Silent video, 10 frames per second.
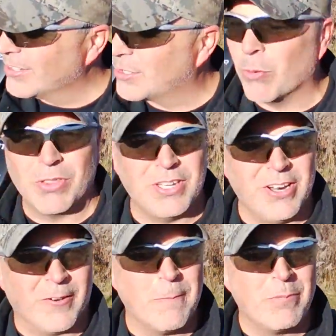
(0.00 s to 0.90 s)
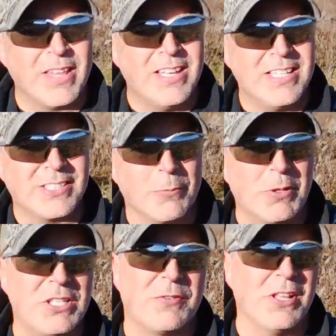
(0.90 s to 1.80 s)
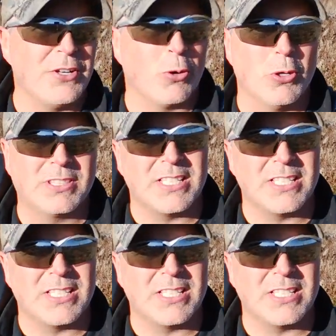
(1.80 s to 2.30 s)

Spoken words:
So will the deer. So please fill in your holes.